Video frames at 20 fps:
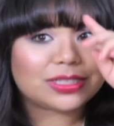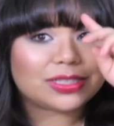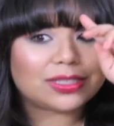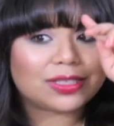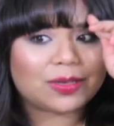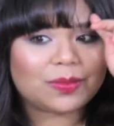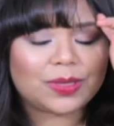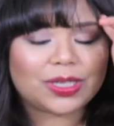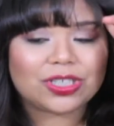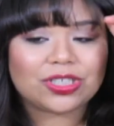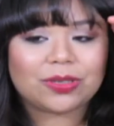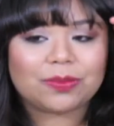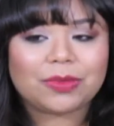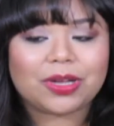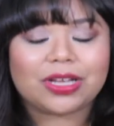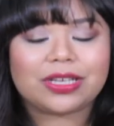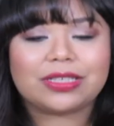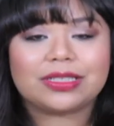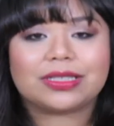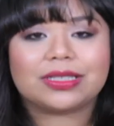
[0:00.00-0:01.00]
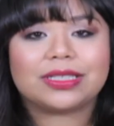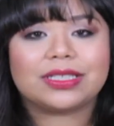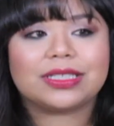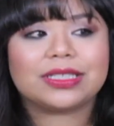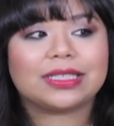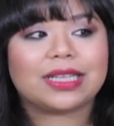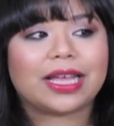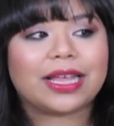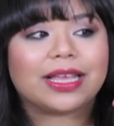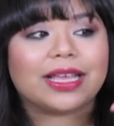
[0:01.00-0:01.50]
so much. I'm not used to
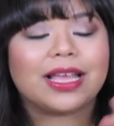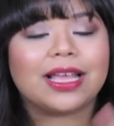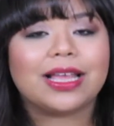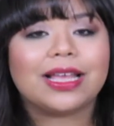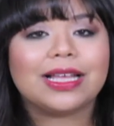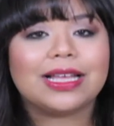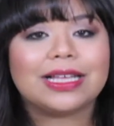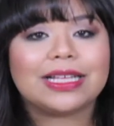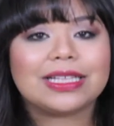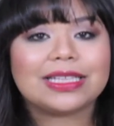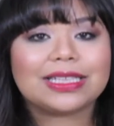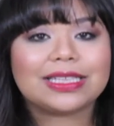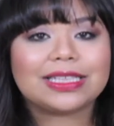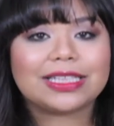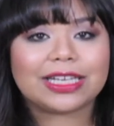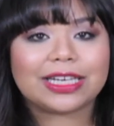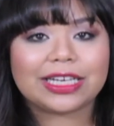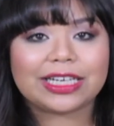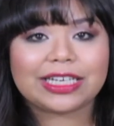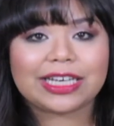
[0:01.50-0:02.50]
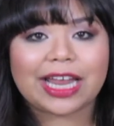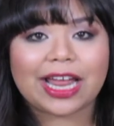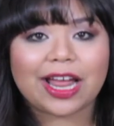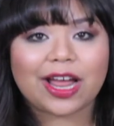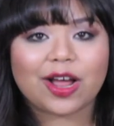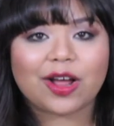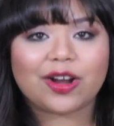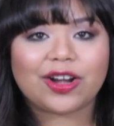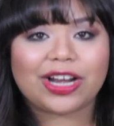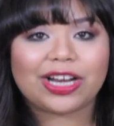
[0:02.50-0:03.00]
like sitting
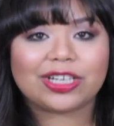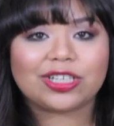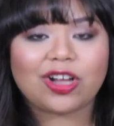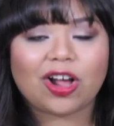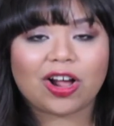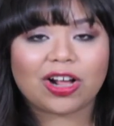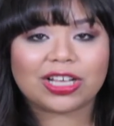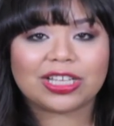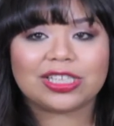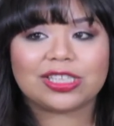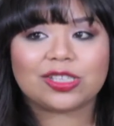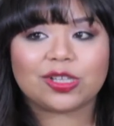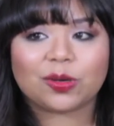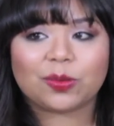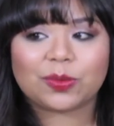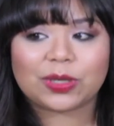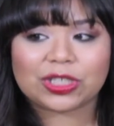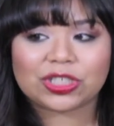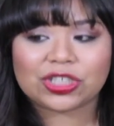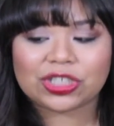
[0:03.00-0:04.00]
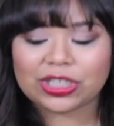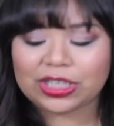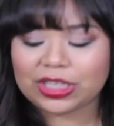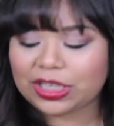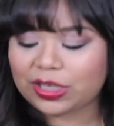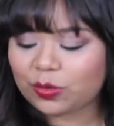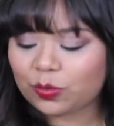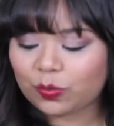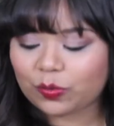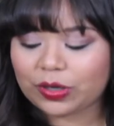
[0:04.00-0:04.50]
down and talking so much
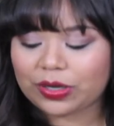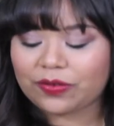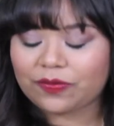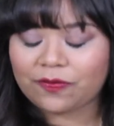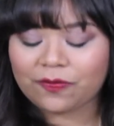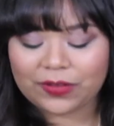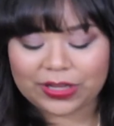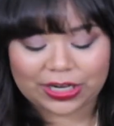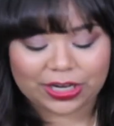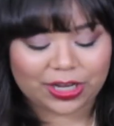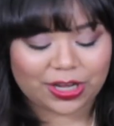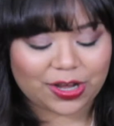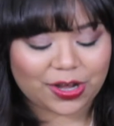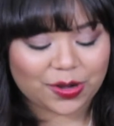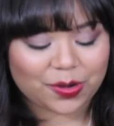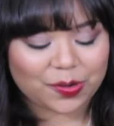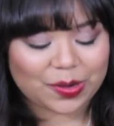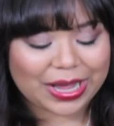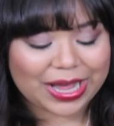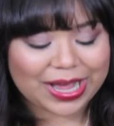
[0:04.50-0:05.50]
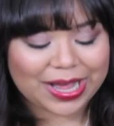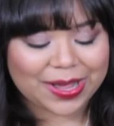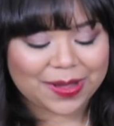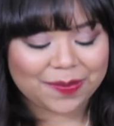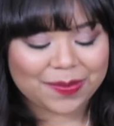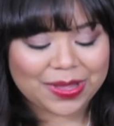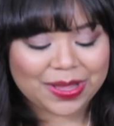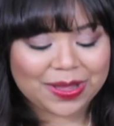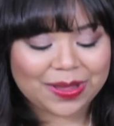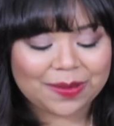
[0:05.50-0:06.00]
in one video.
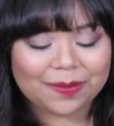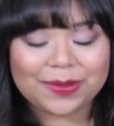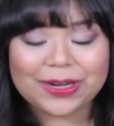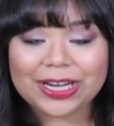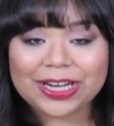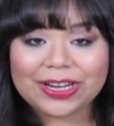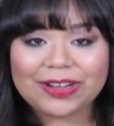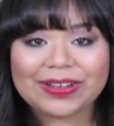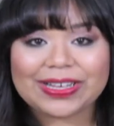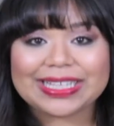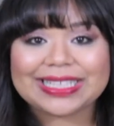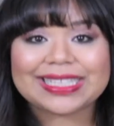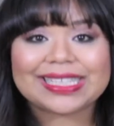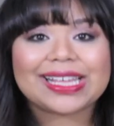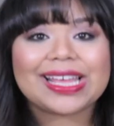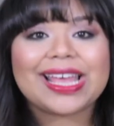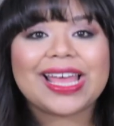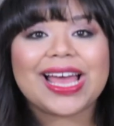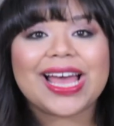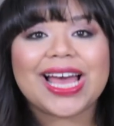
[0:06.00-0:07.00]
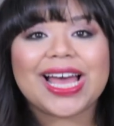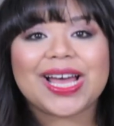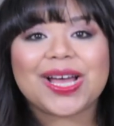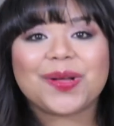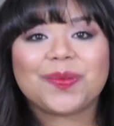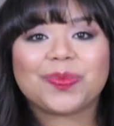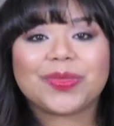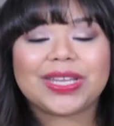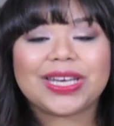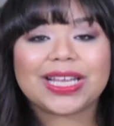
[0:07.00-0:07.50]
But anyways,
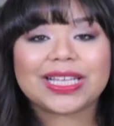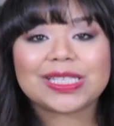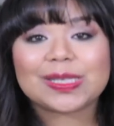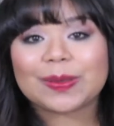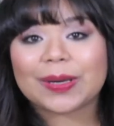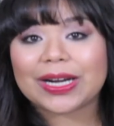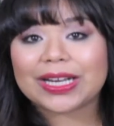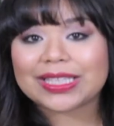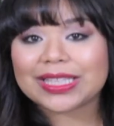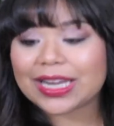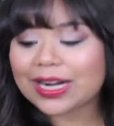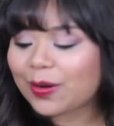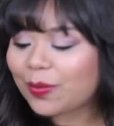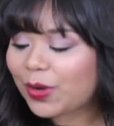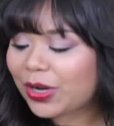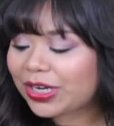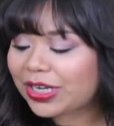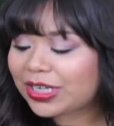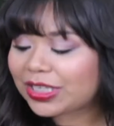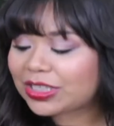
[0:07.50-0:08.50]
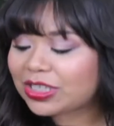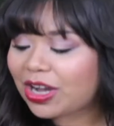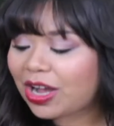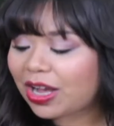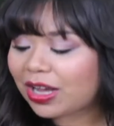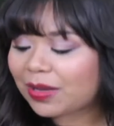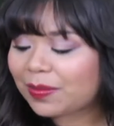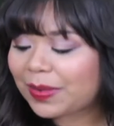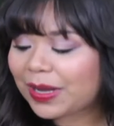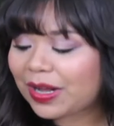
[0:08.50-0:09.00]
the next product that I wanted to
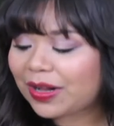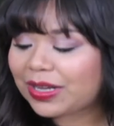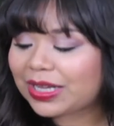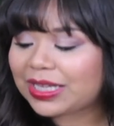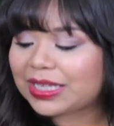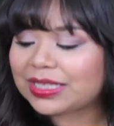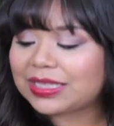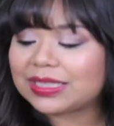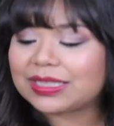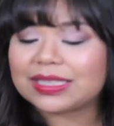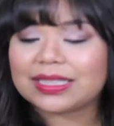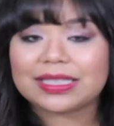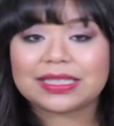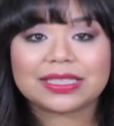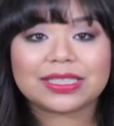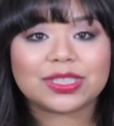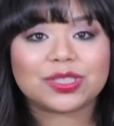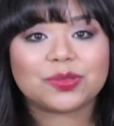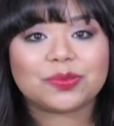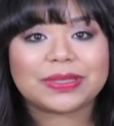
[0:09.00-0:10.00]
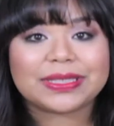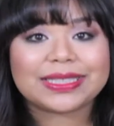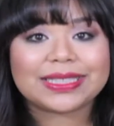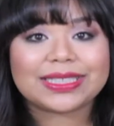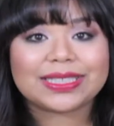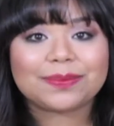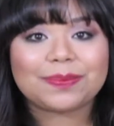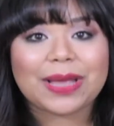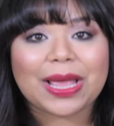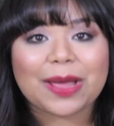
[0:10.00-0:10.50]
talk about is this
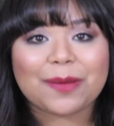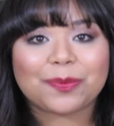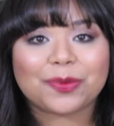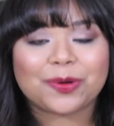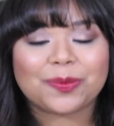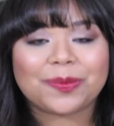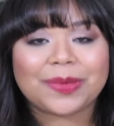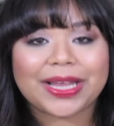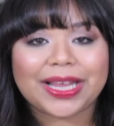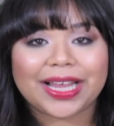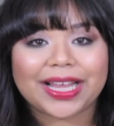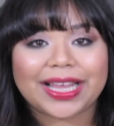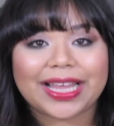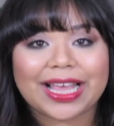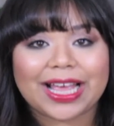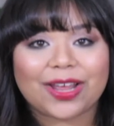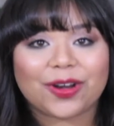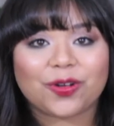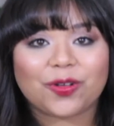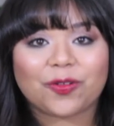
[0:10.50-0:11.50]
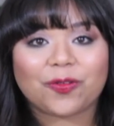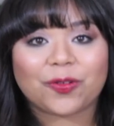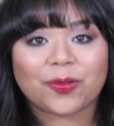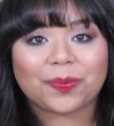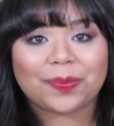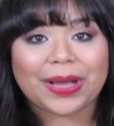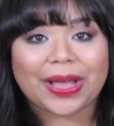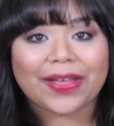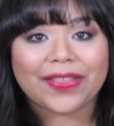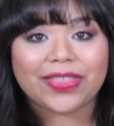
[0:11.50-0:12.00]
Twisted Peppermint candle from
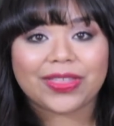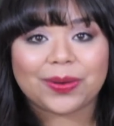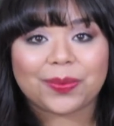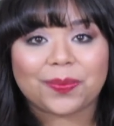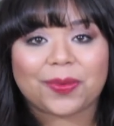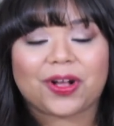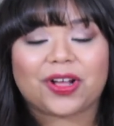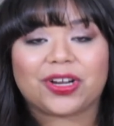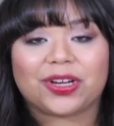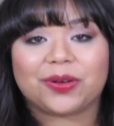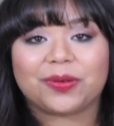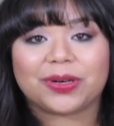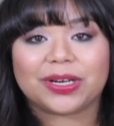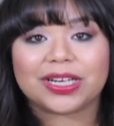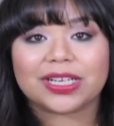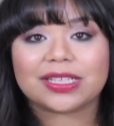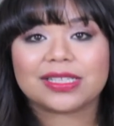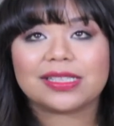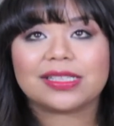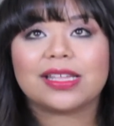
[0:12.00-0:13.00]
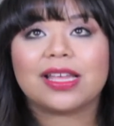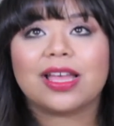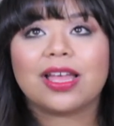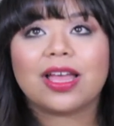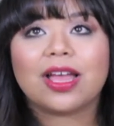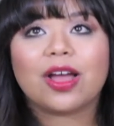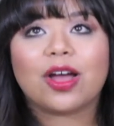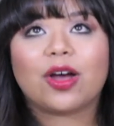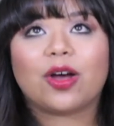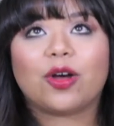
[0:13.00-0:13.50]
Bath & Body Works.
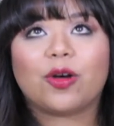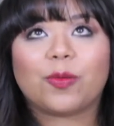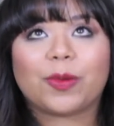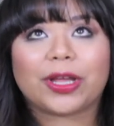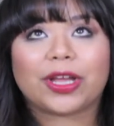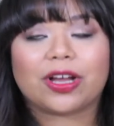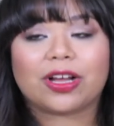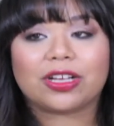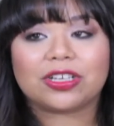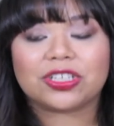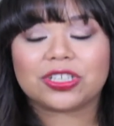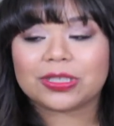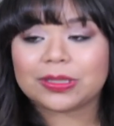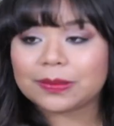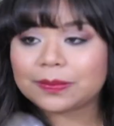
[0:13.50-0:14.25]
Oh my gosh.